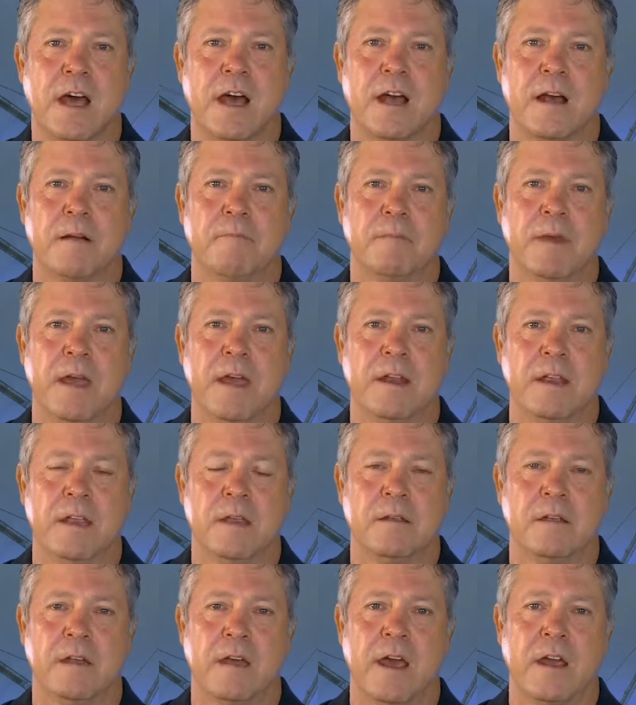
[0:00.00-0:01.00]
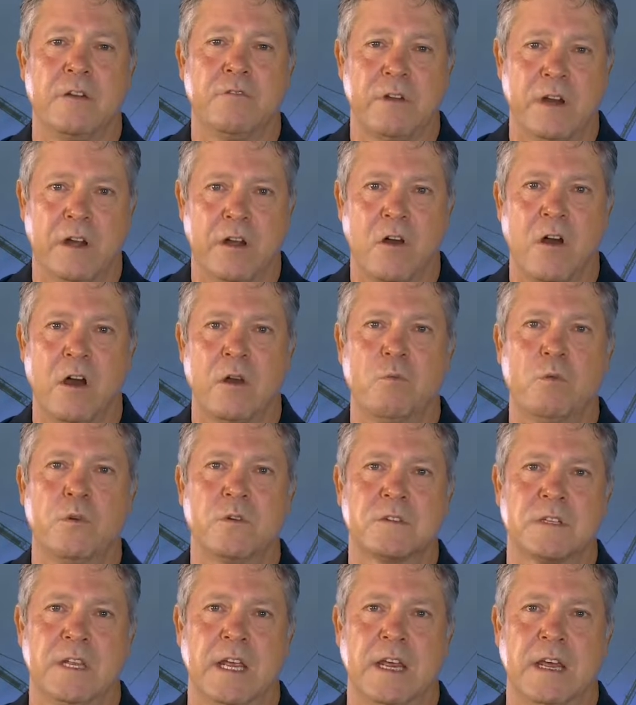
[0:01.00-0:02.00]
um, and he, Adrian and I
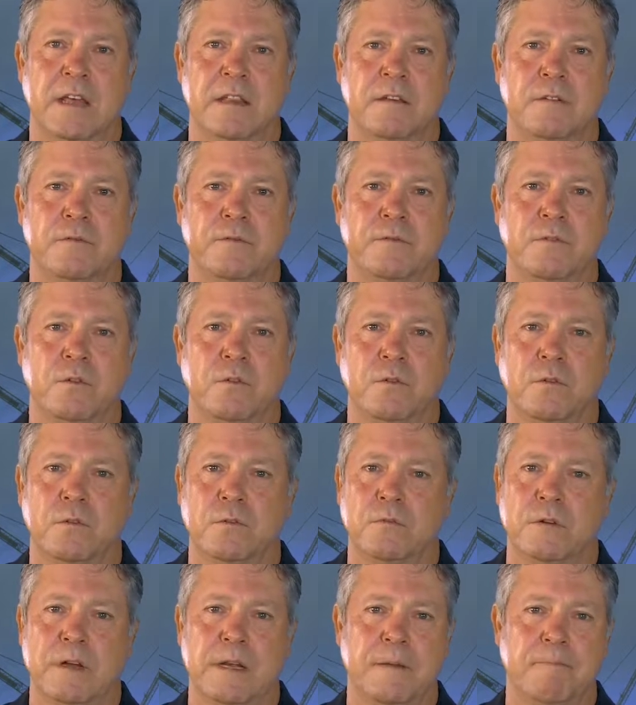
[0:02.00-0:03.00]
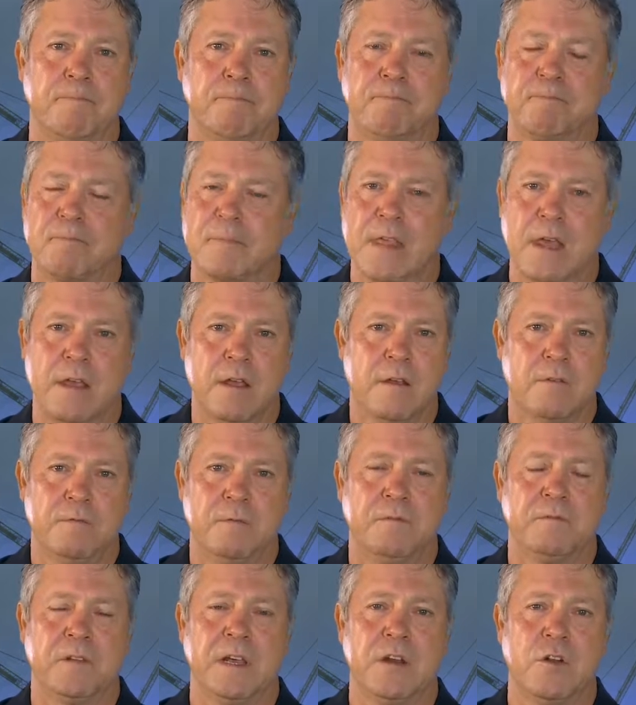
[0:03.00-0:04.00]
worked together for um,
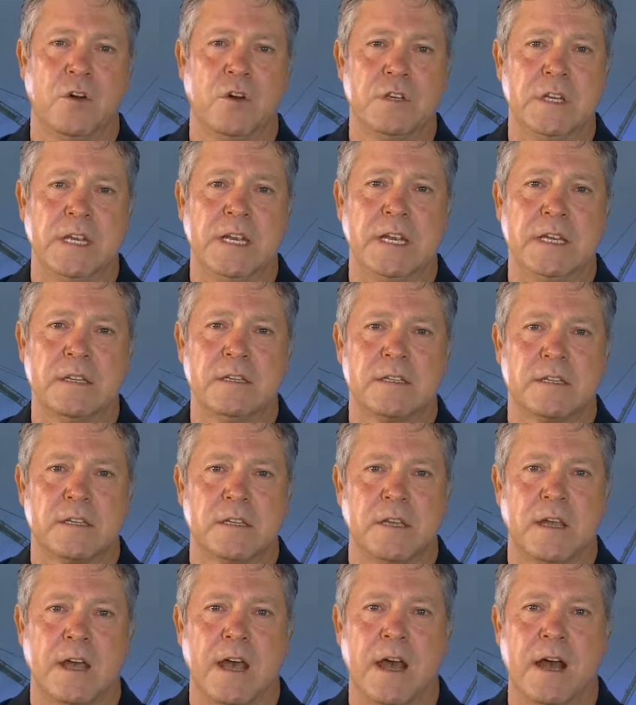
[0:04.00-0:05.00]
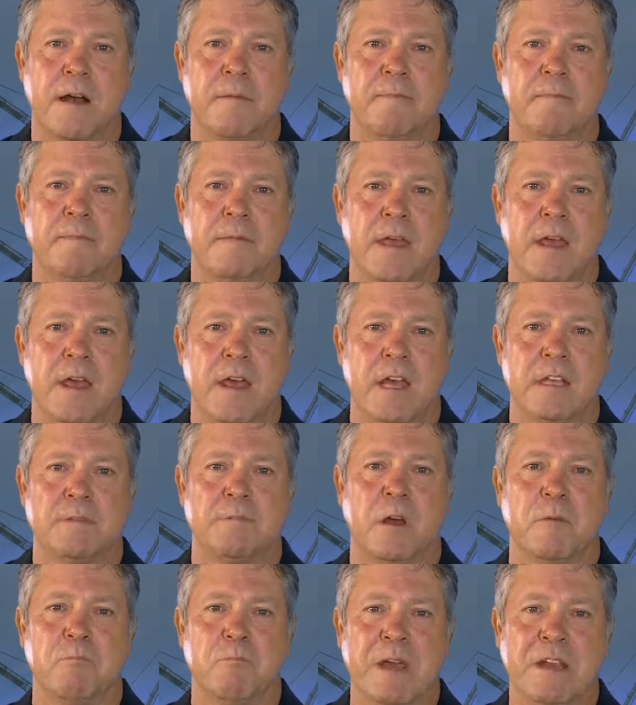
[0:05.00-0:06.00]
15 odd years um, as
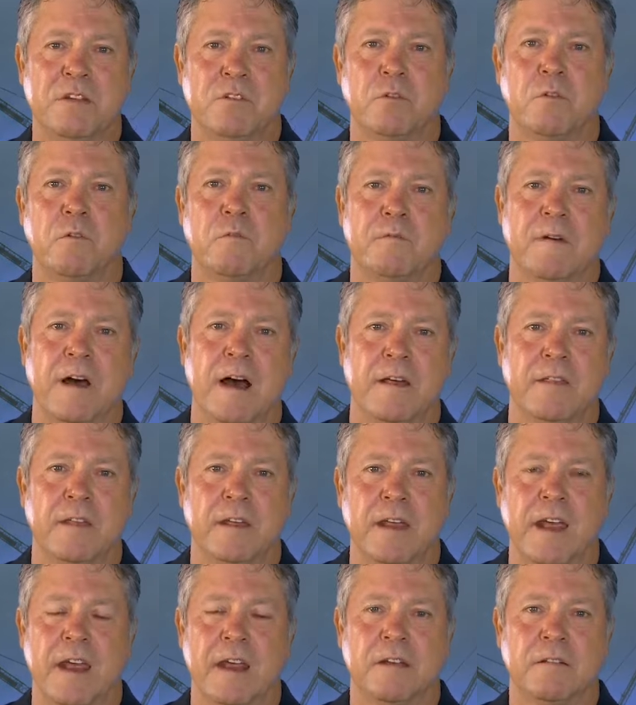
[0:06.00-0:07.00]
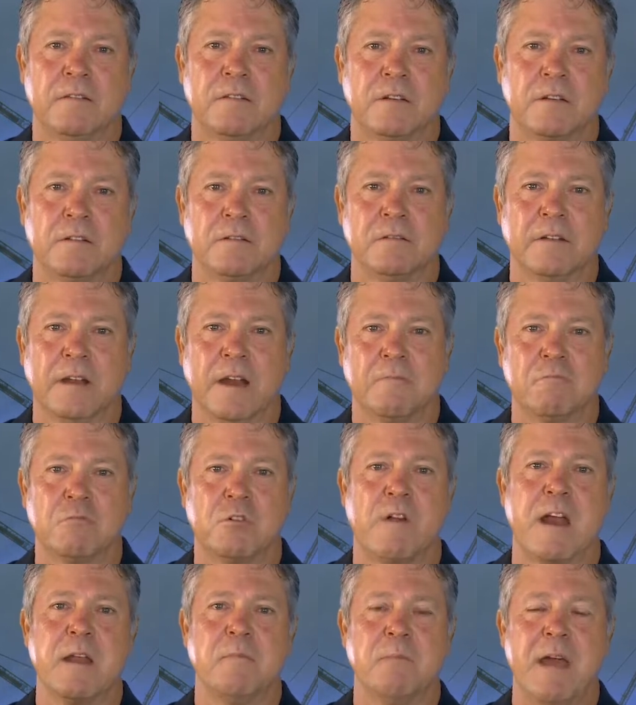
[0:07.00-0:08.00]
my mentor, father, and you know,
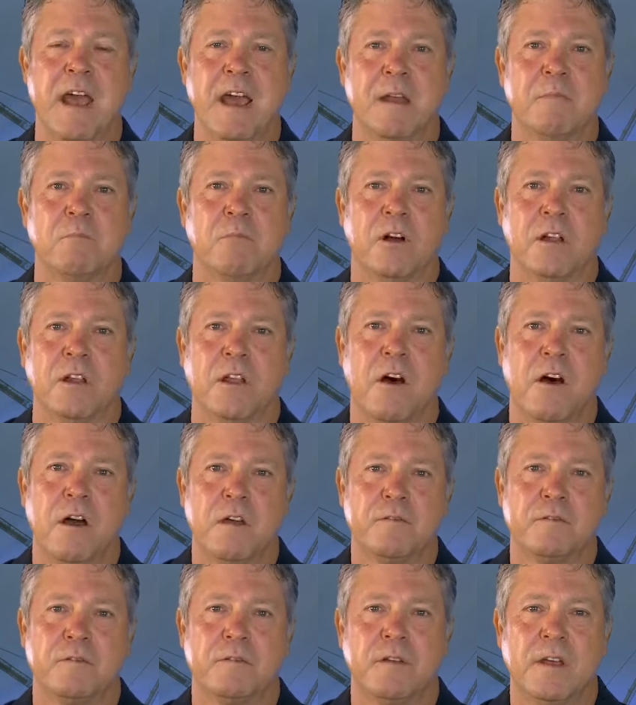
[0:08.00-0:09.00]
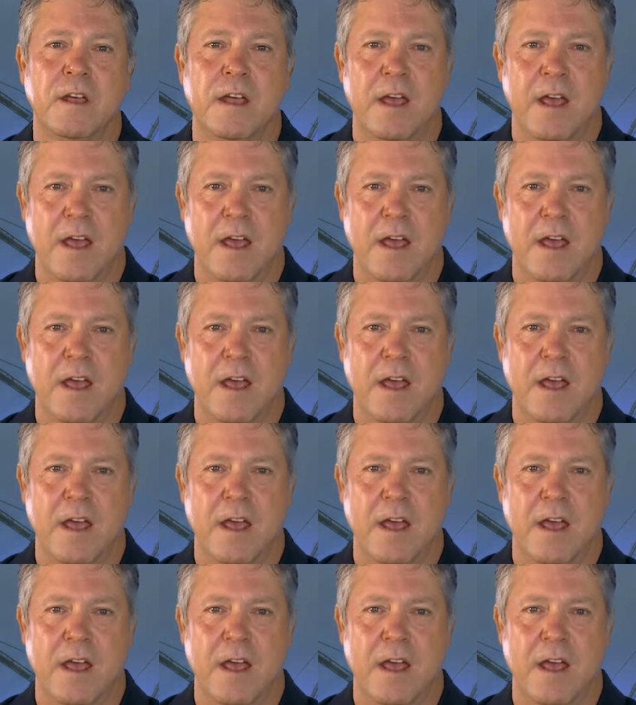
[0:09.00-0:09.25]
great man in my life.